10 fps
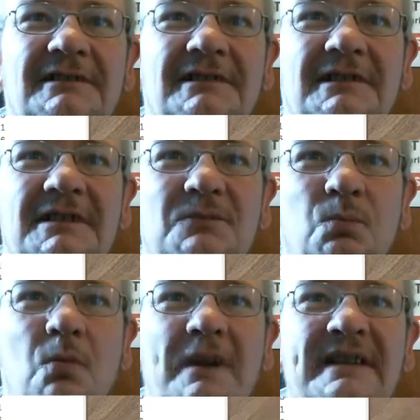And it's
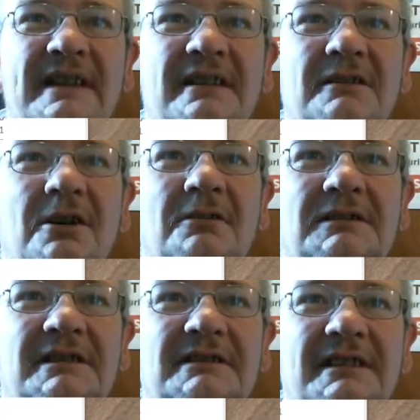winding along,
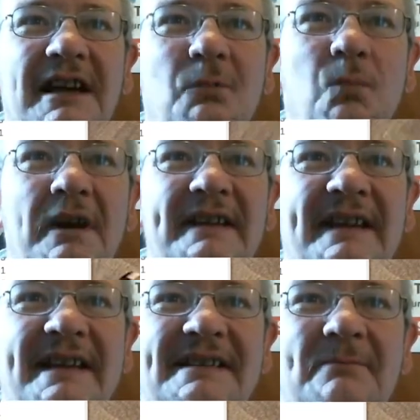look how wide
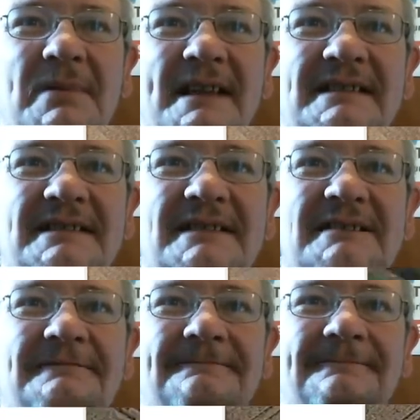it is in places.
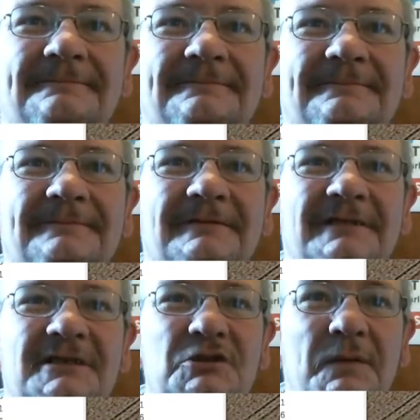
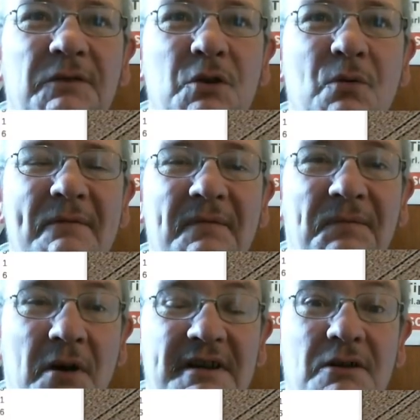So if you ever
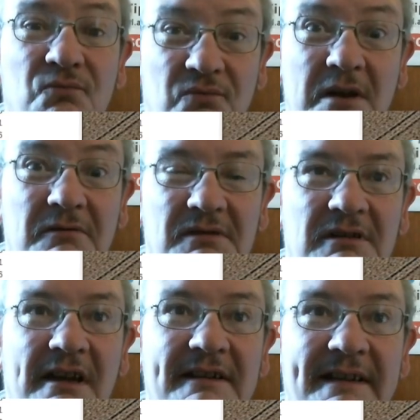find a road
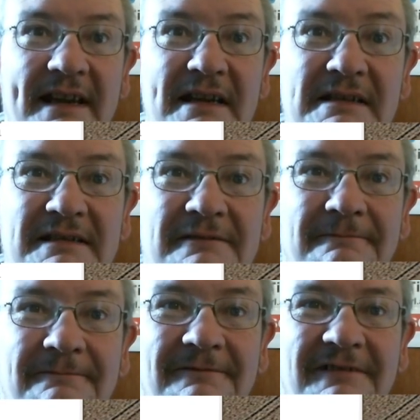like this,
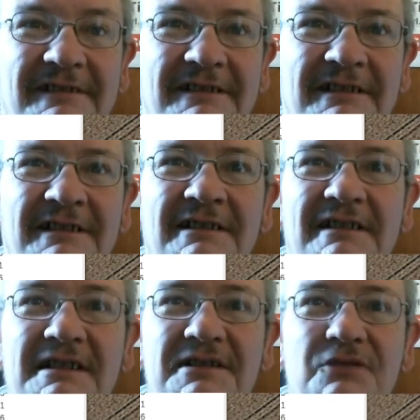
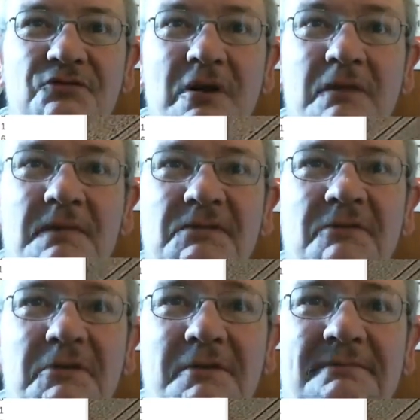that's a drover's route.